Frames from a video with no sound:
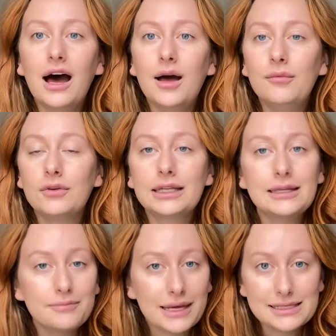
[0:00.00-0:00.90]

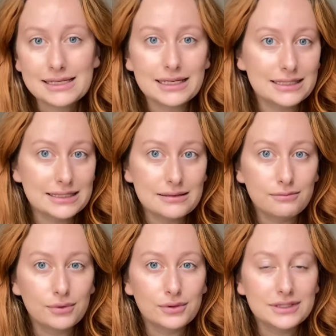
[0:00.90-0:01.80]
really basic and
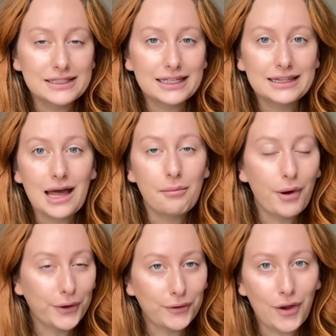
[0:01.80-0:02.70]
simple to get that
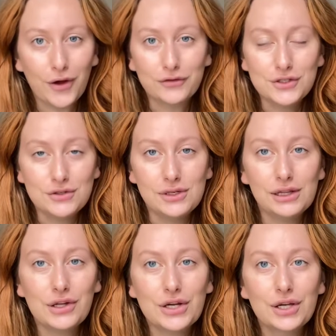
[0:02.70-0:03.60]
model off duty
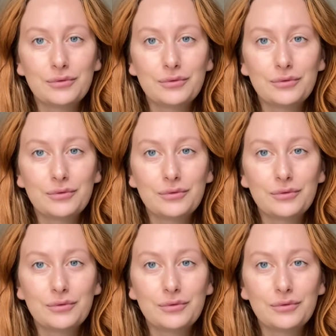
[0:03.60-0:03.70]
look.